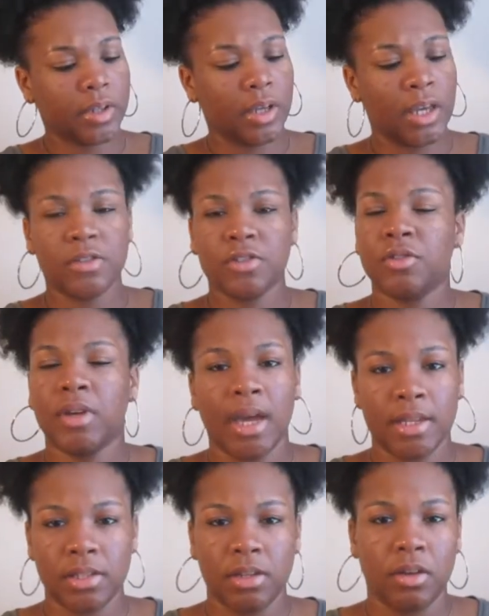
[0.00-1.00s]
As you
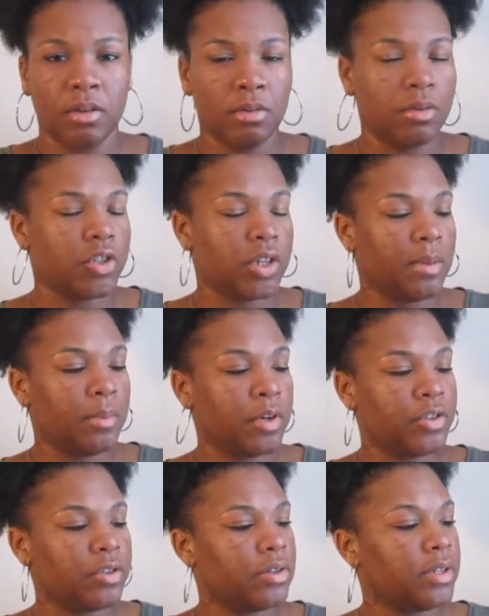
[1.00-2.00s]
guys know, Shea
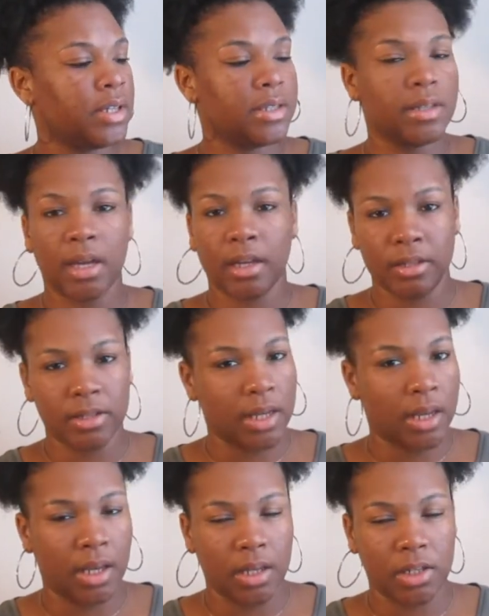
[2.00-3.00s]
Moisture does not
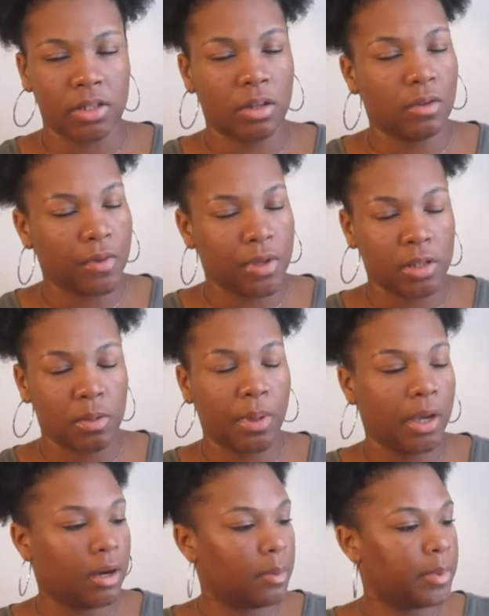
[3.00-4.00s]
contain any sulfates or
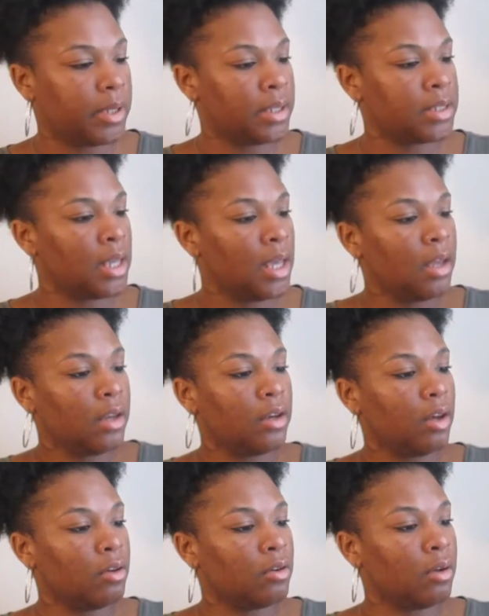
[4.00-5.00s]
parabens,
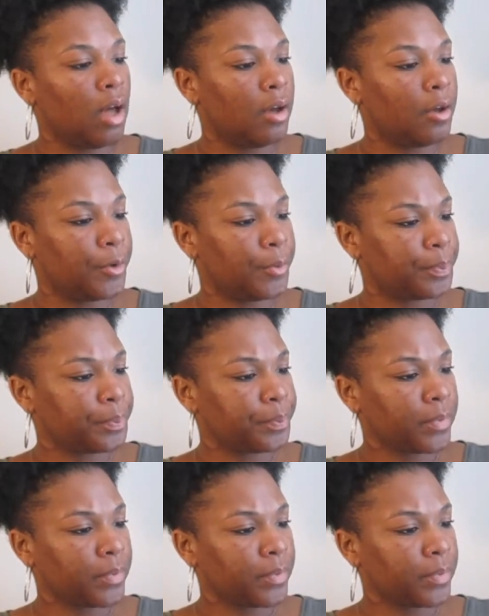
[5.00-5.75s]
no um,